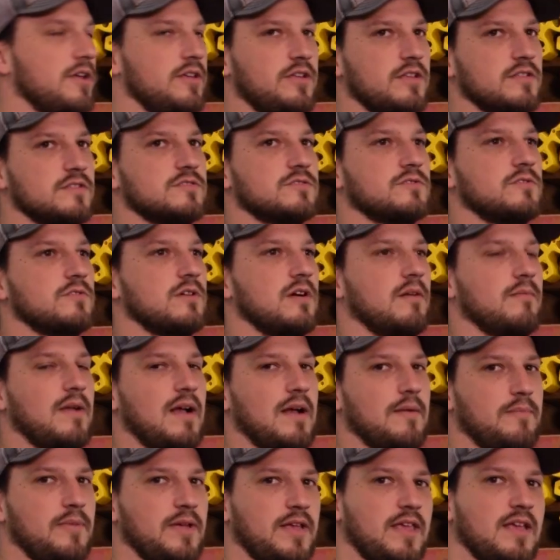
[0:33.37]
you can score
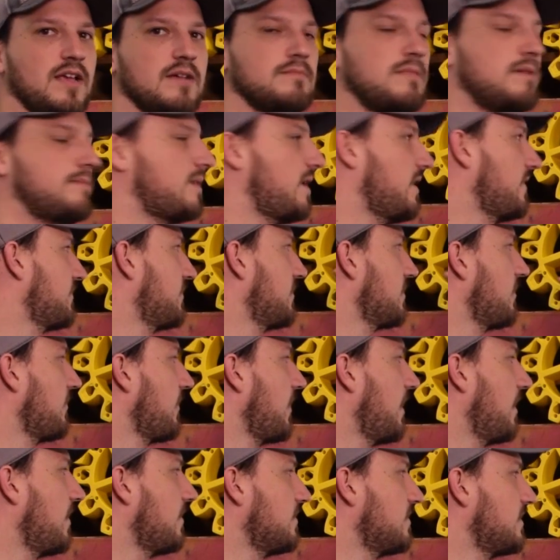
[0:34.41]
them, picking them up off the
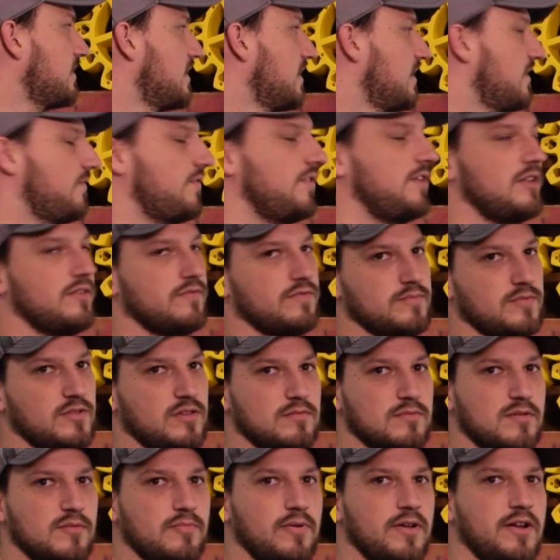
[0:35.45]
ground, feeding from the
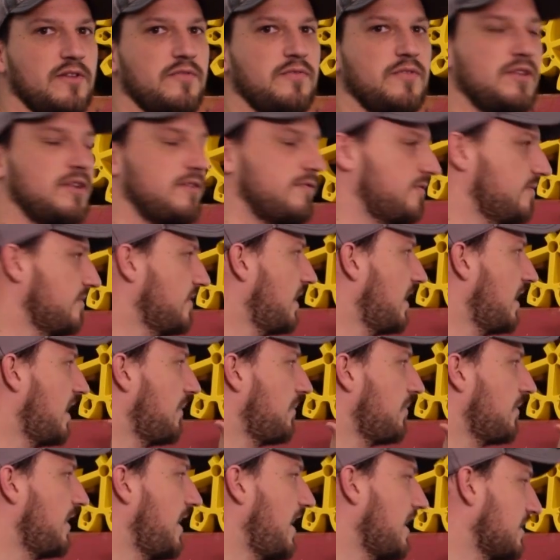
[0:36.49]
human player, feeding from the
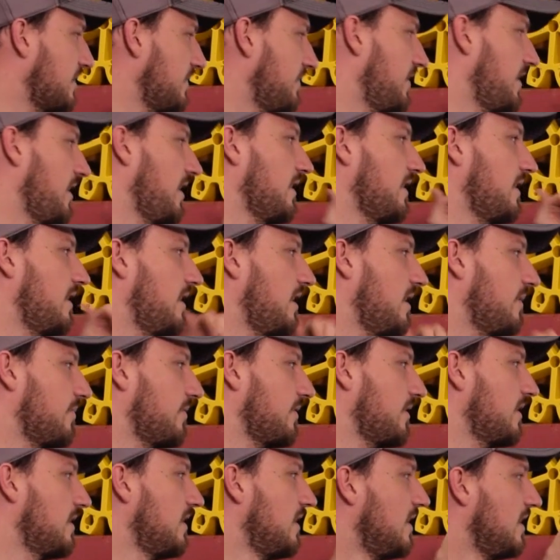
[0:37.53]
hopper, activating the
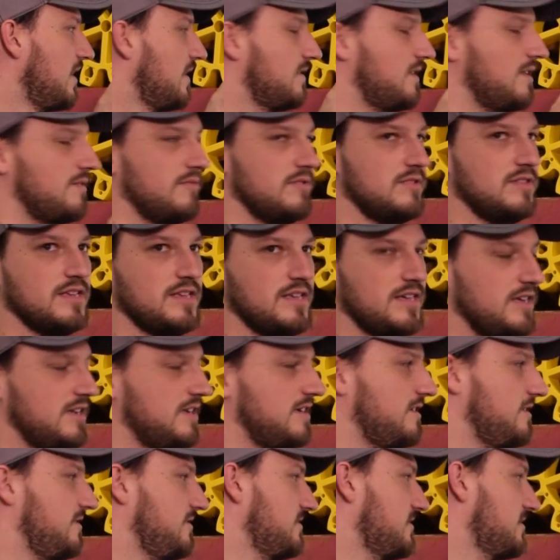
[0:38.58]
hopper. Then with the
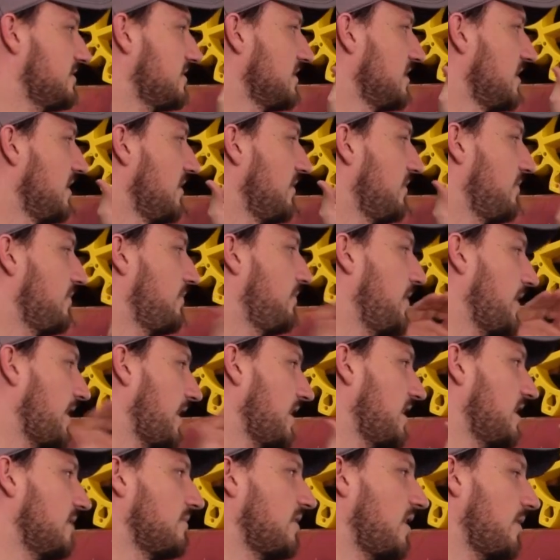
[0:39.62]
gears,
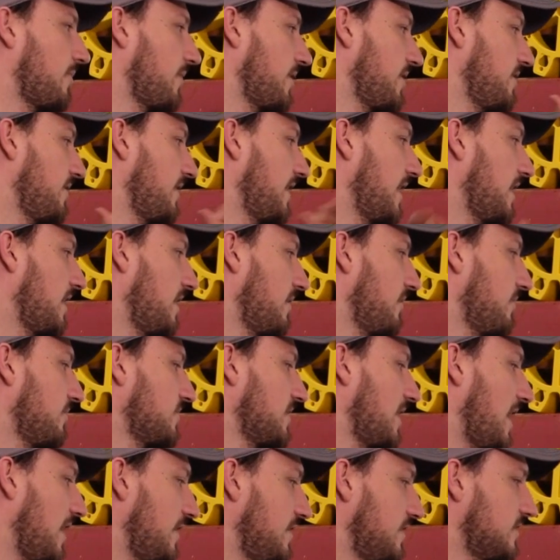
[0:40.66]
picking them up where you get them,
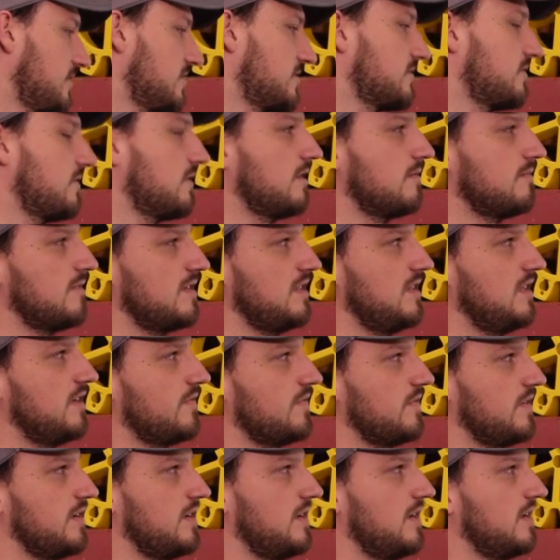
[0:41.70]
how you can score them, and
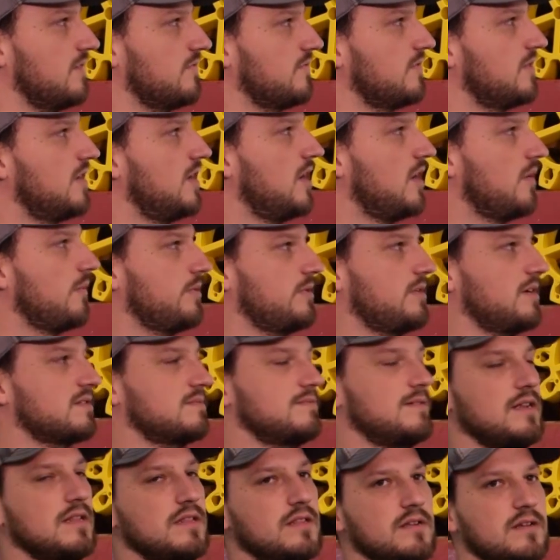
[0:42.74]
lifting off. We talked
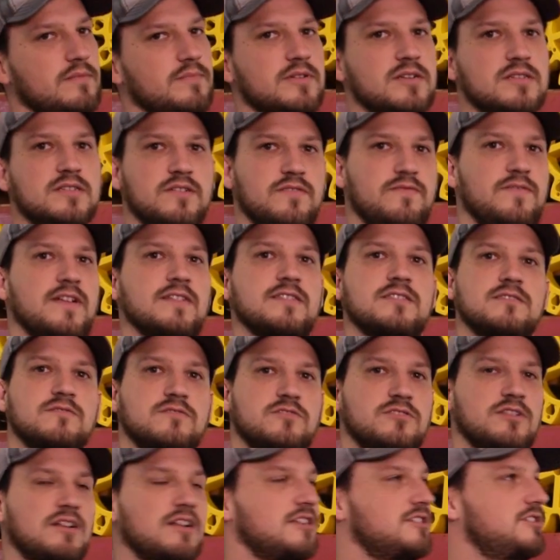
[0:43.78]
about a little bit of defensive
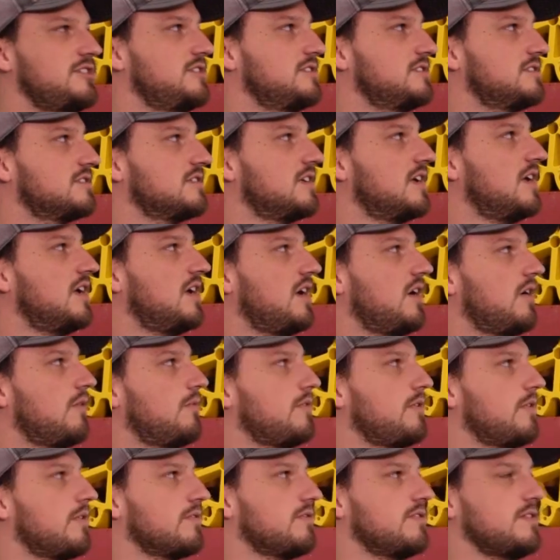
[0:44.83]
strategies.
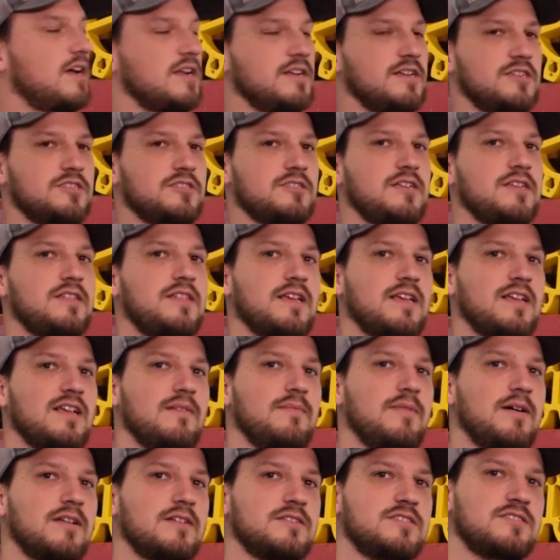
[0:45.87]
We were initially thinking
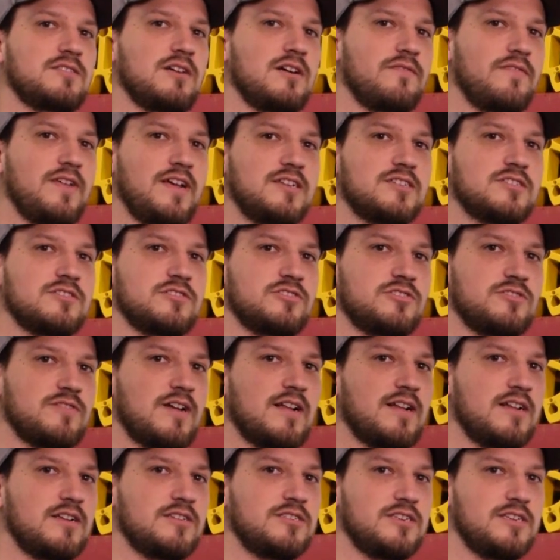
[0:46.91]
about a starvation
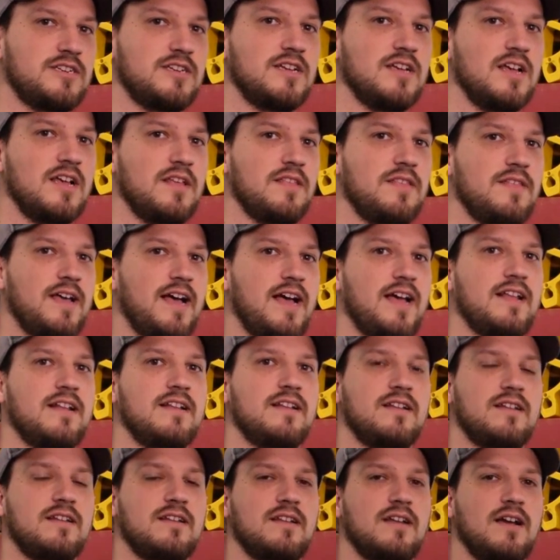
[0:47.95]
strategy
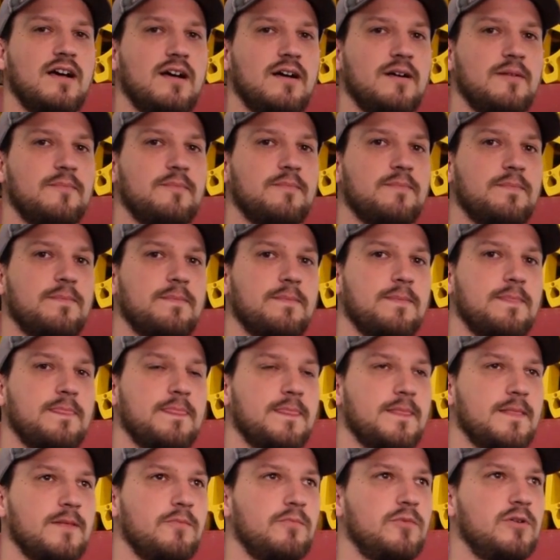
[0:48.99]
that um,
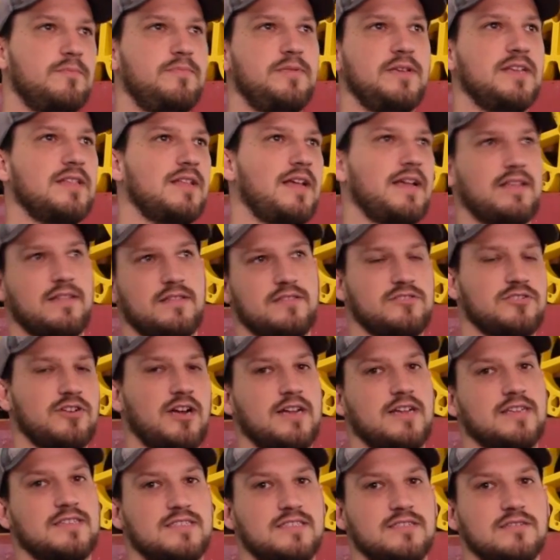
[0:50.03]
would be like
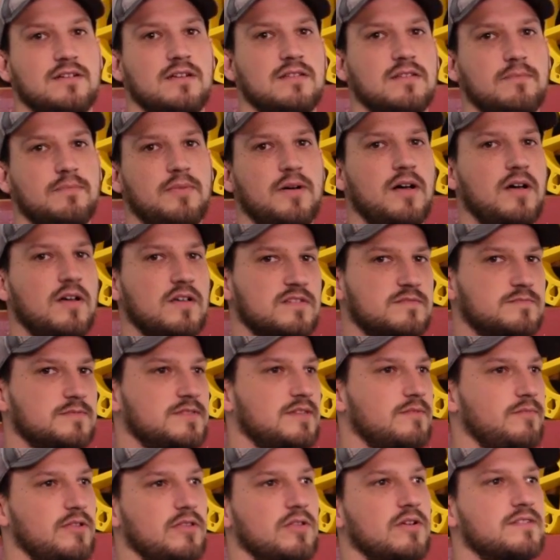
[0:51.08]
trying to steal all the balls, but
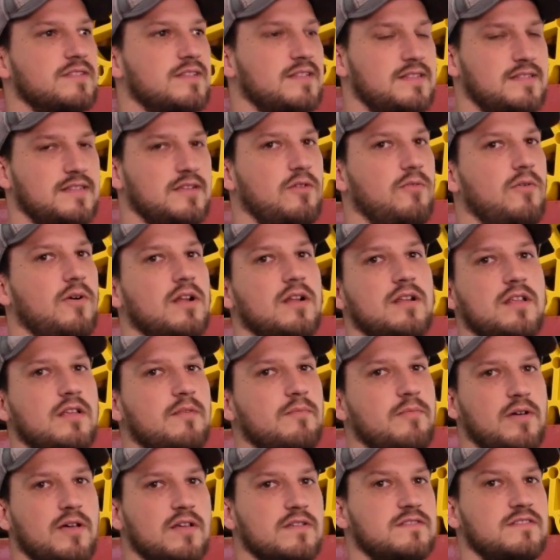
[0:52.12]
then we looked at the quantity
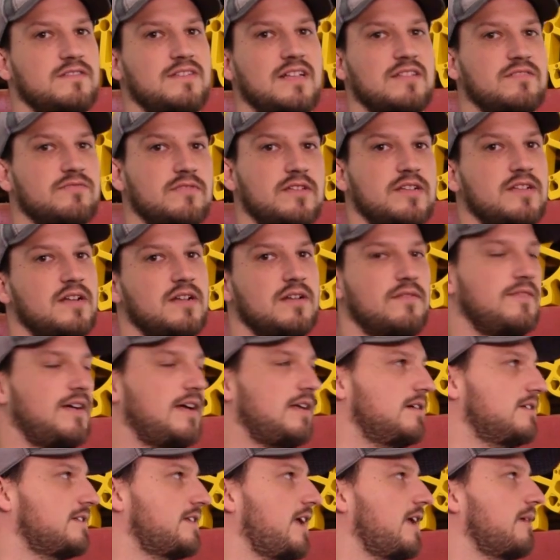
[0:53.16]
of balls, and that's really not a
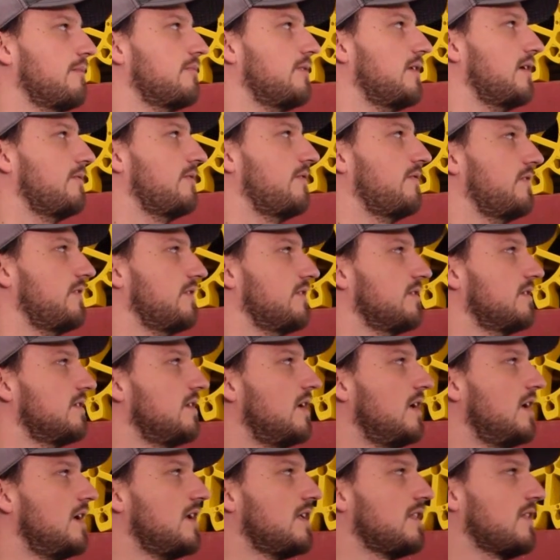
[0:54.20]
valid gameplay, we feel.
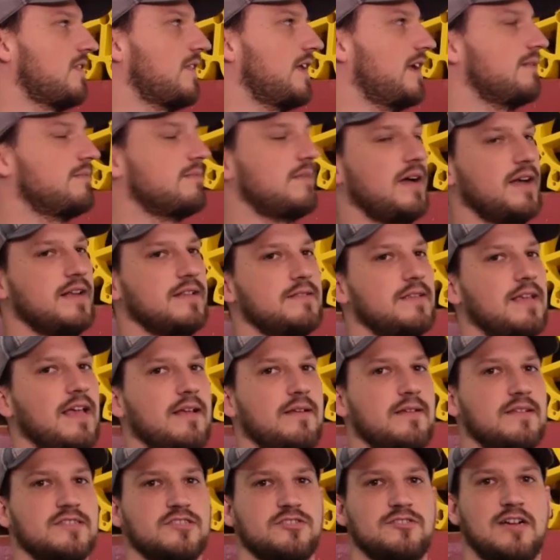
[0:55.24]
Landmine
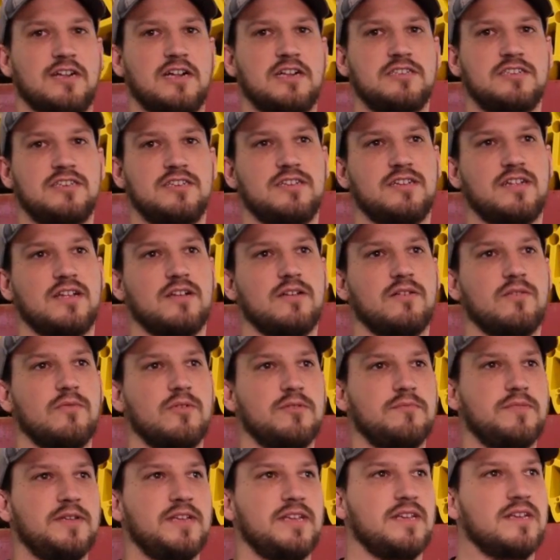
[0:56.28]
strategy
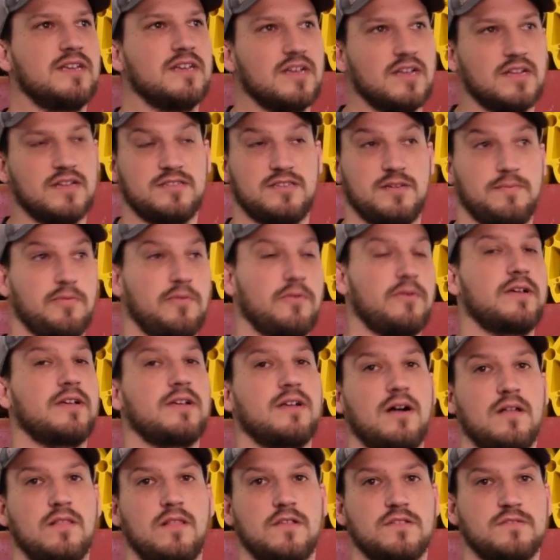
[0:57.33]
would be deploying
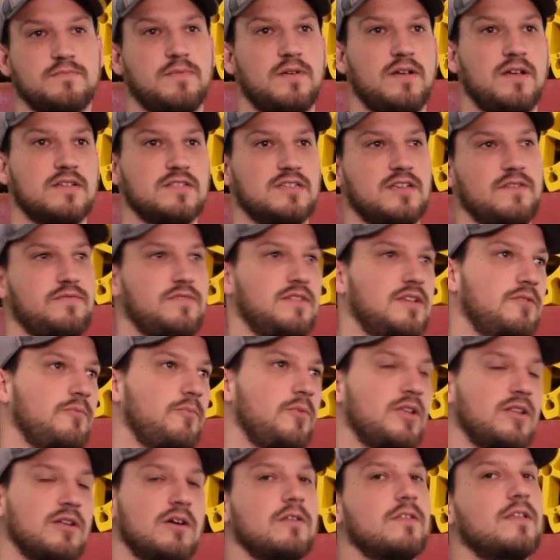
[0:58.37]
all those balls. If they,
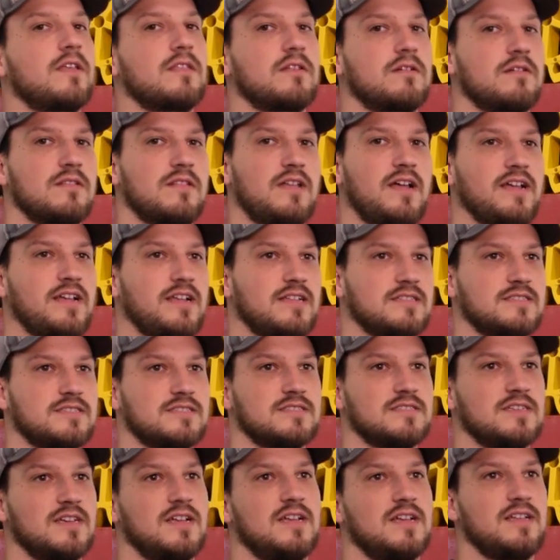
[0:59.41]
we know the other
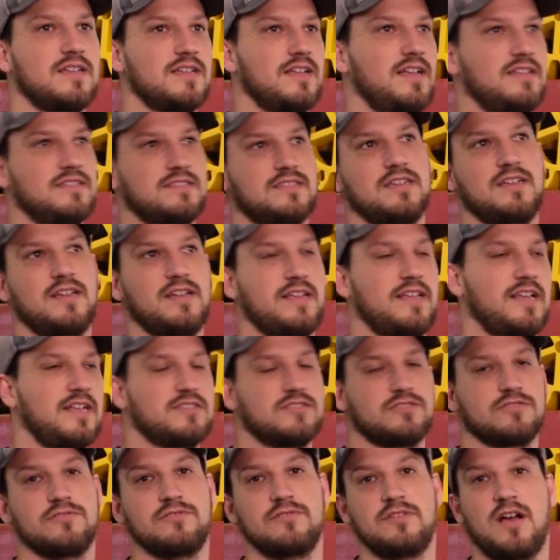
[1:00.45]
alliance is going to get
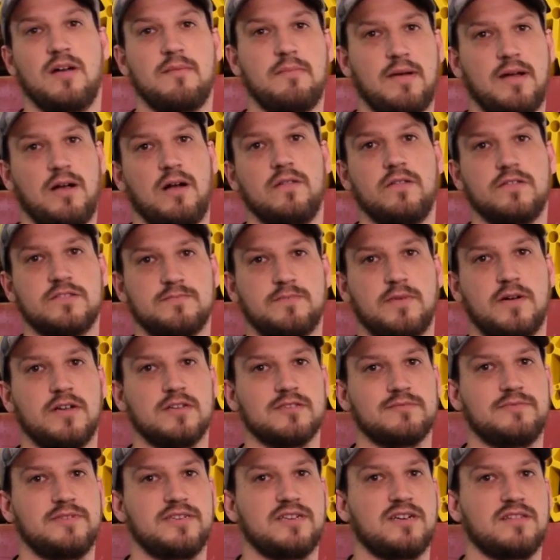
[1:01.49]
screwed up by all those
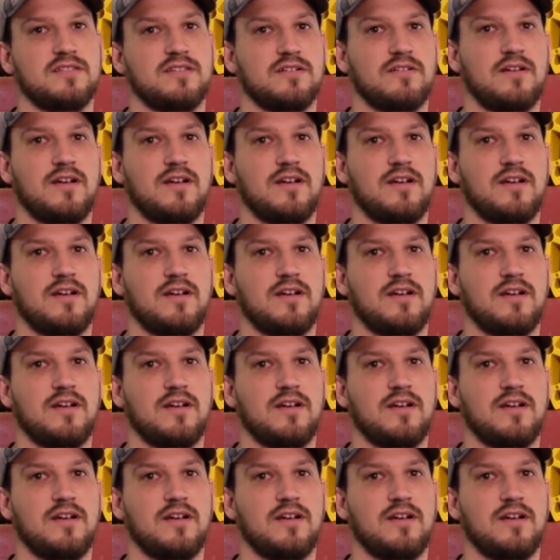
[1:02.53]
balls being on the